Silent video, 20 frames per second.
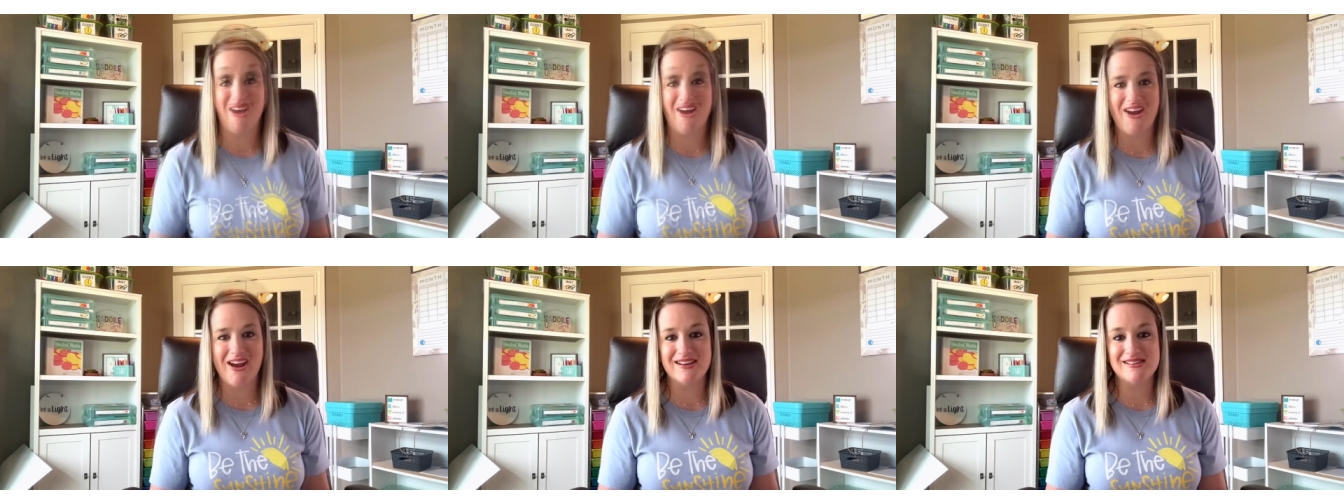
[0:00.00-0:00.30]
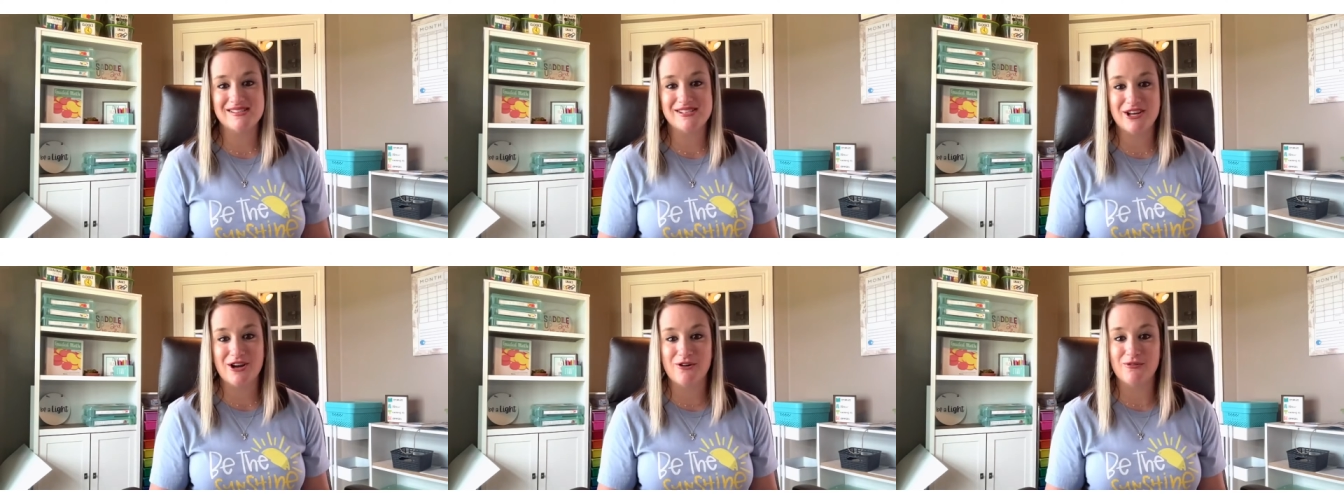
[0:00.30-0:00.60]
All right,
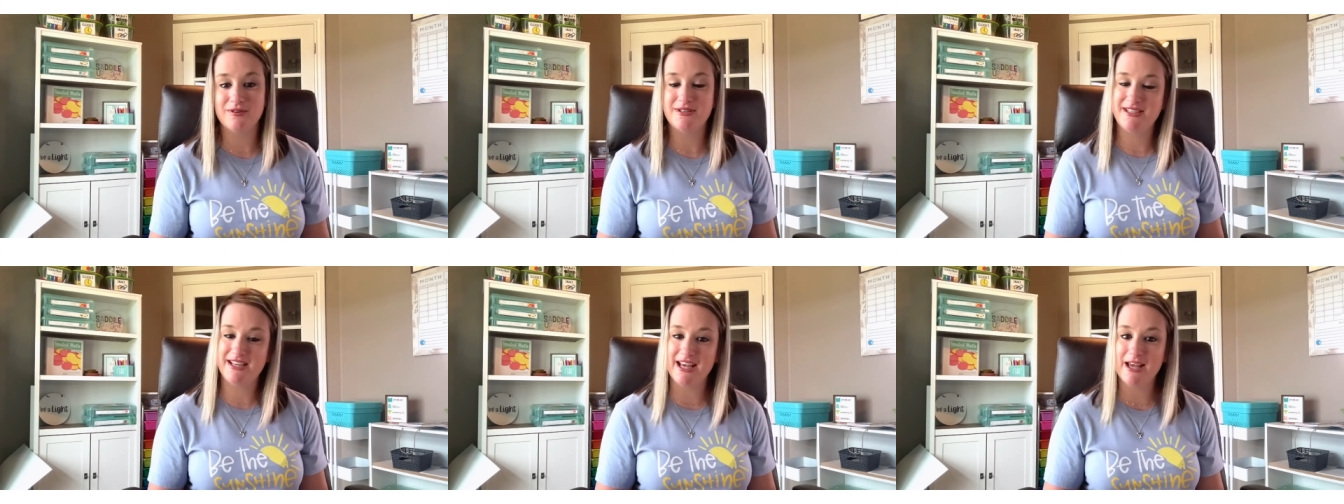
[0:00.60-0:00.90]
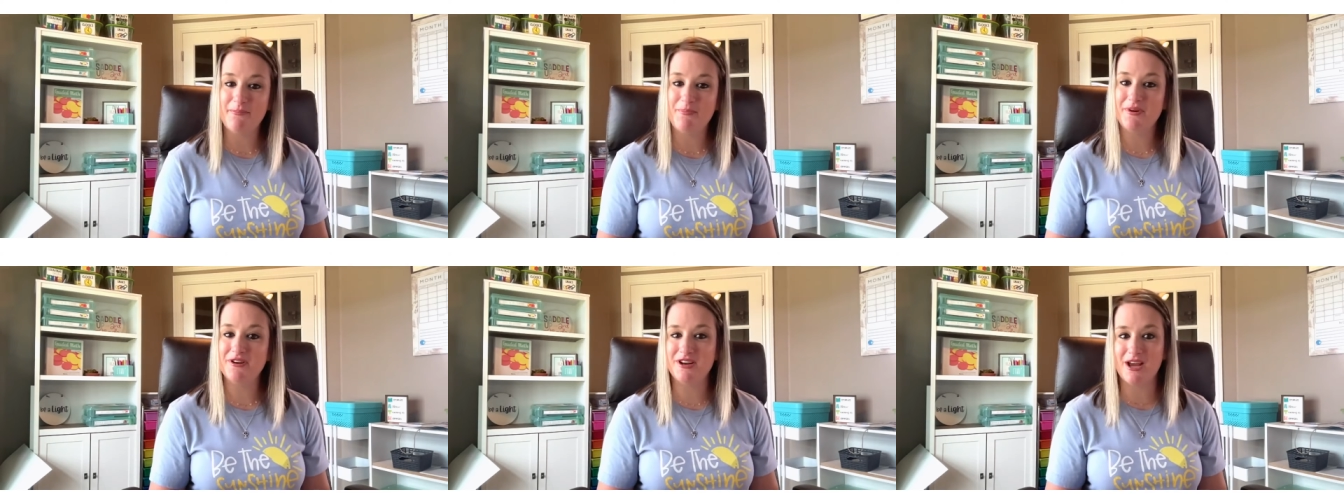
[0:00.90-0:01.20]
so
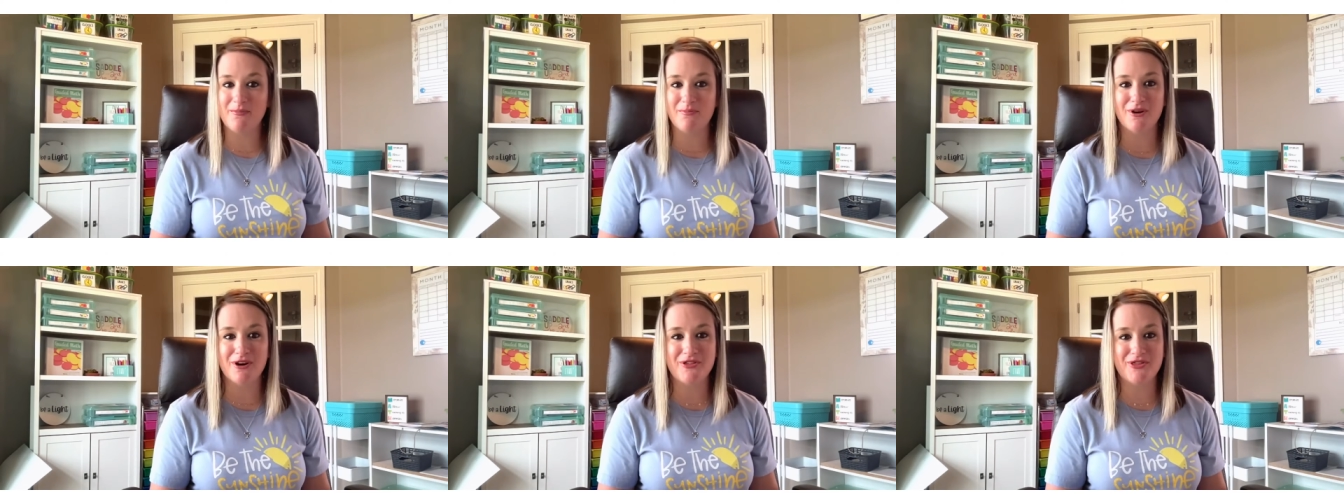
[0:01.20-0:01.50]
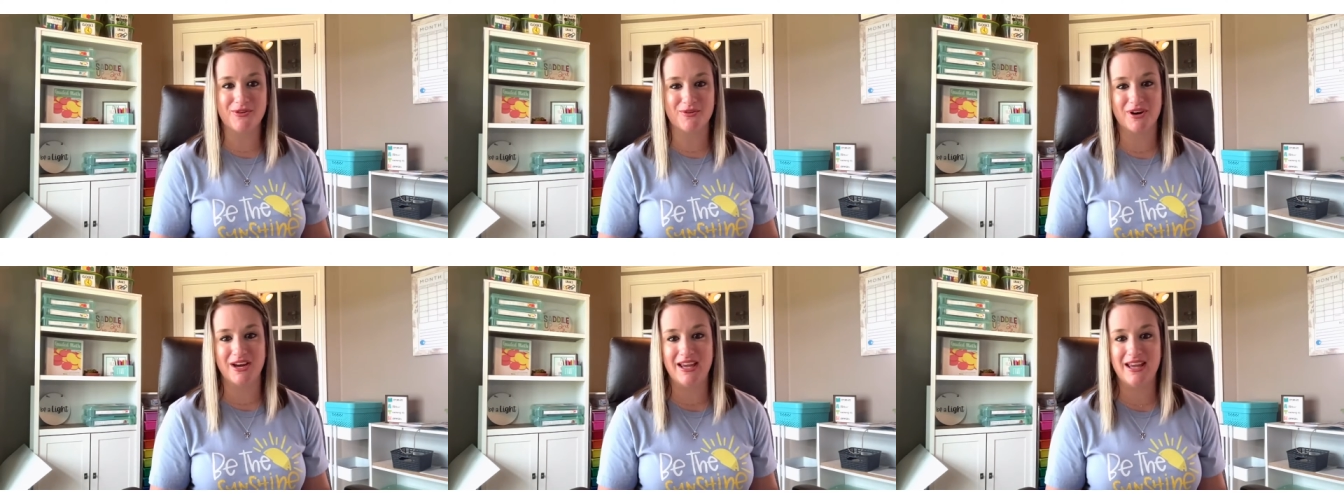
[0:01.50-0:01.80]
tip number
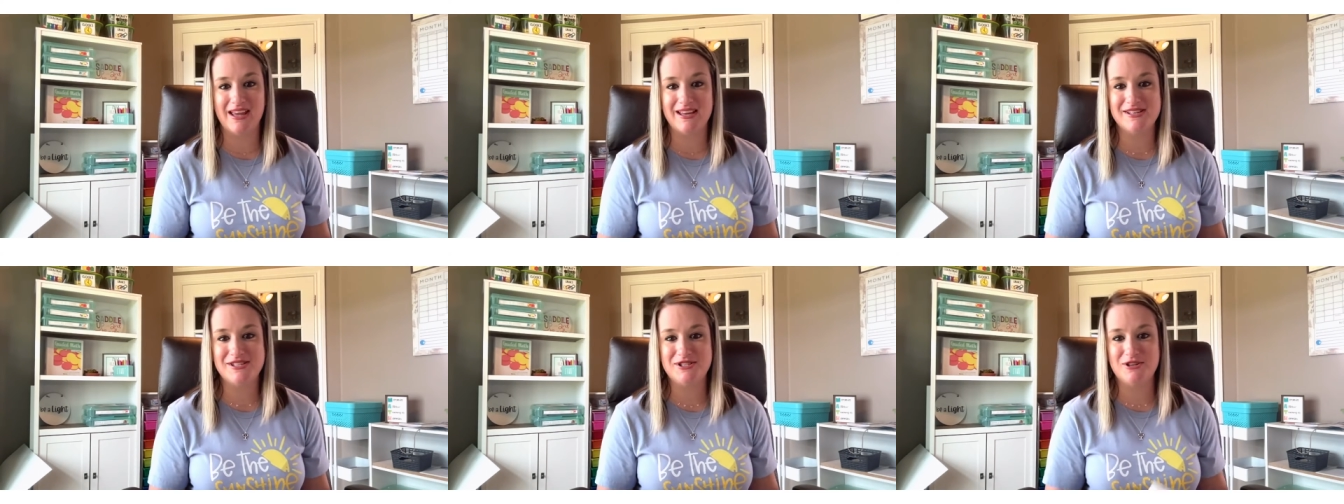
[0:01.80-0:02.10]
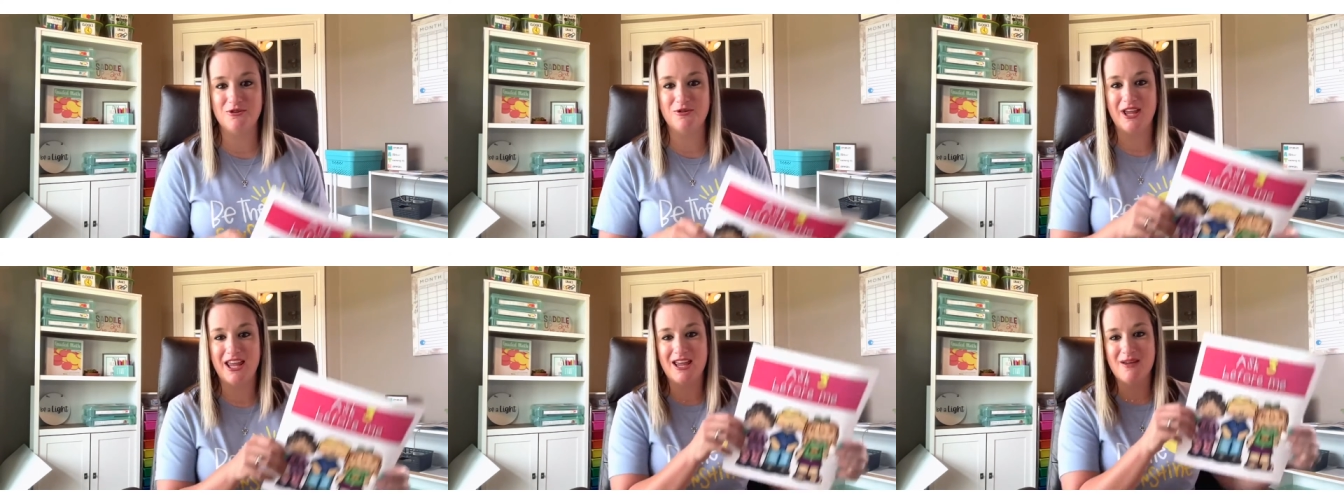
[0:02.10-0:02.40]
three is
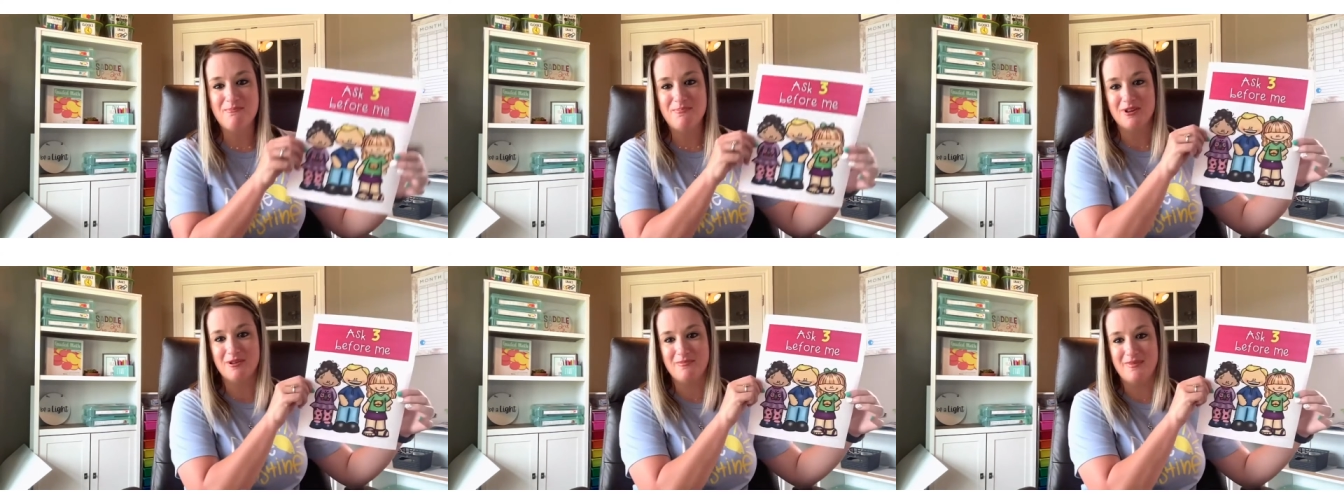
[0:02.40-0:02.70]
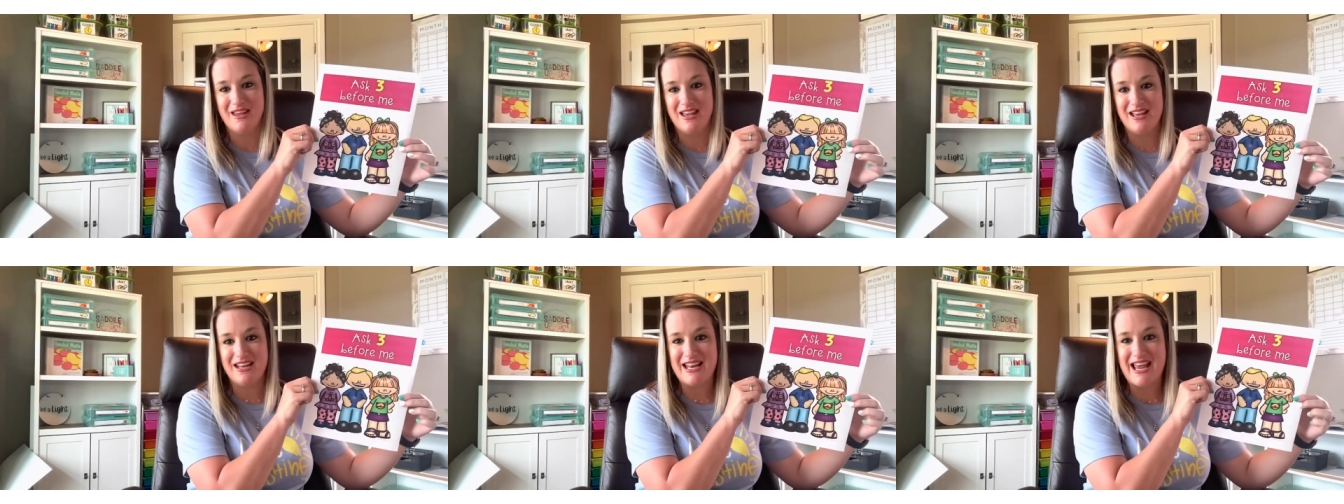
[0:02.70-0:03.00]
to
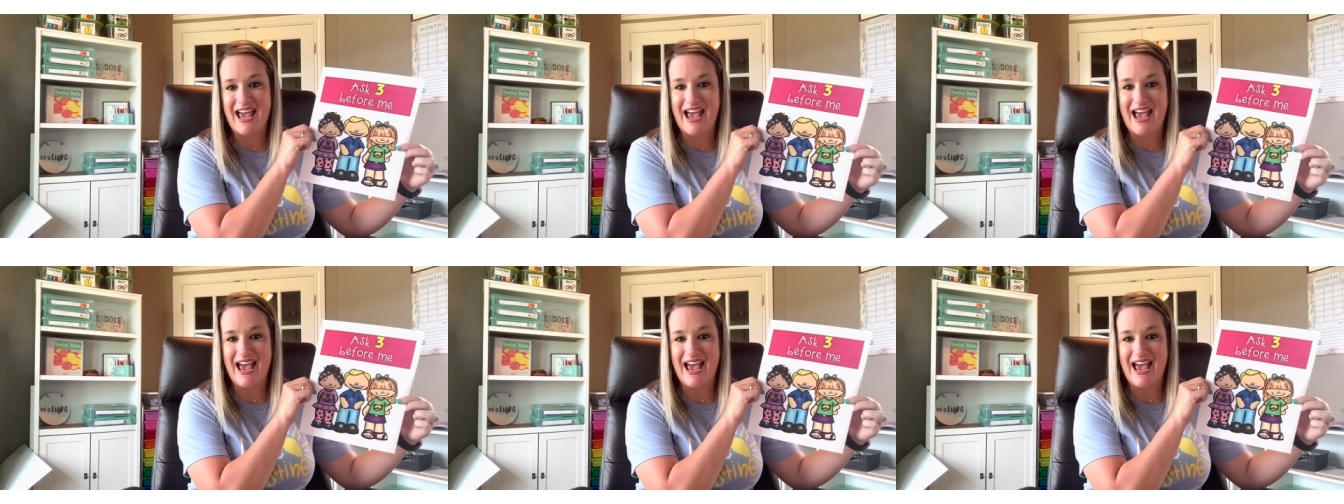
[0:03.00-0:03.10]
implement